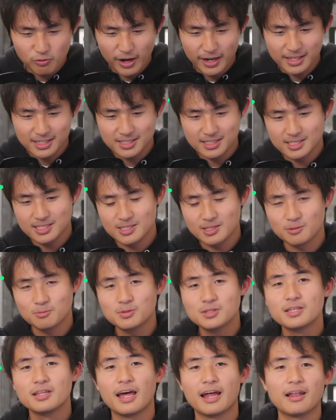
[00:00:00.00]
writing
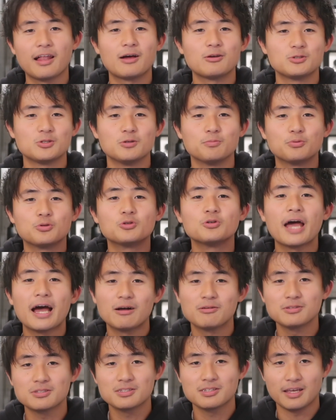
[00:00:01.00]
systems that allows you to
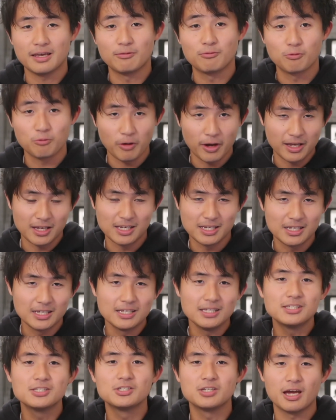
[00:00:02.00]
pronounce and write
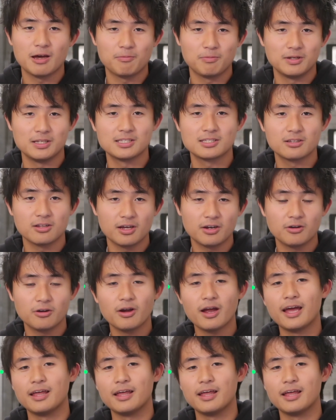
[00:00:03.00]
each Japanese letter,